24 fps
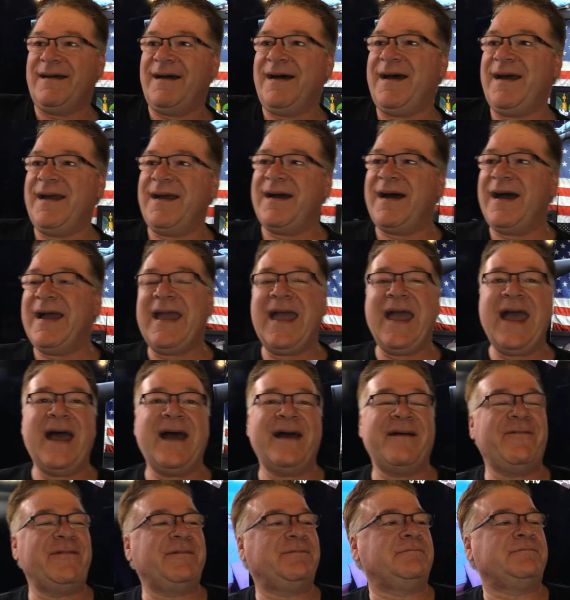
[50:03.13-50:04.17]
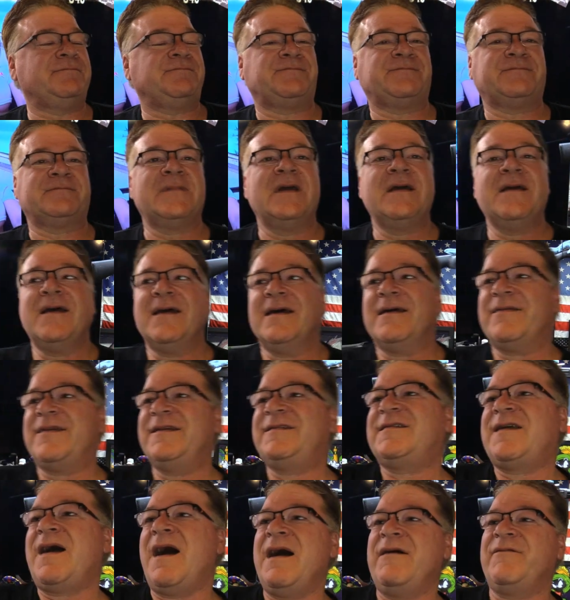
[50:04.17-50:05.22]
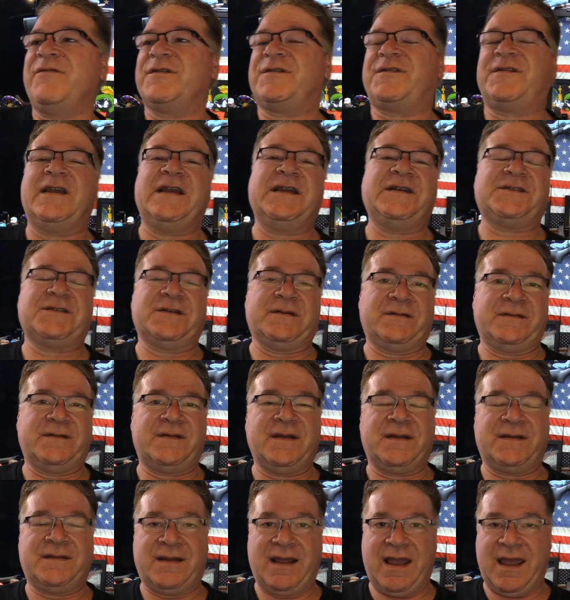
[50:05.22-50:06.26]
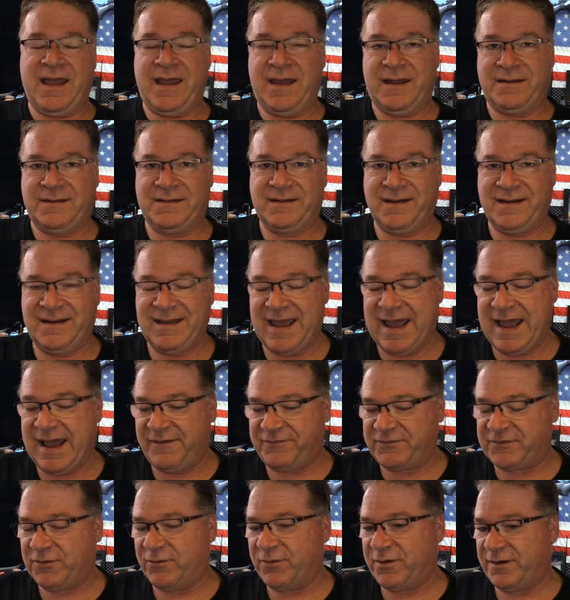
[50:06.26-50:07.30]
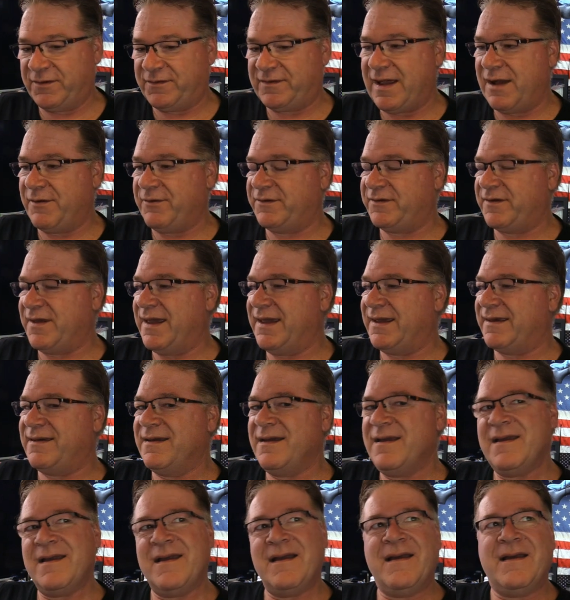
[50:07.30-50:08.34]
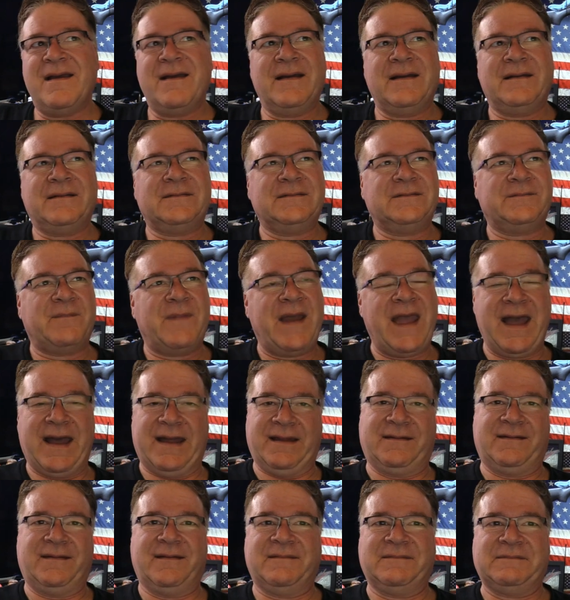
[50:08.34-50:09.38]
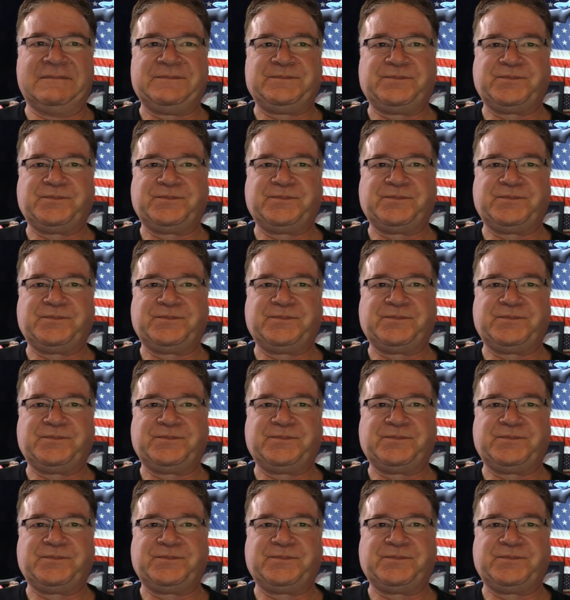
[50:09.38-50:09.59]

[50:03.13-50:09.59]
I, I this conversation didn't end afterwards. I was like, Matt,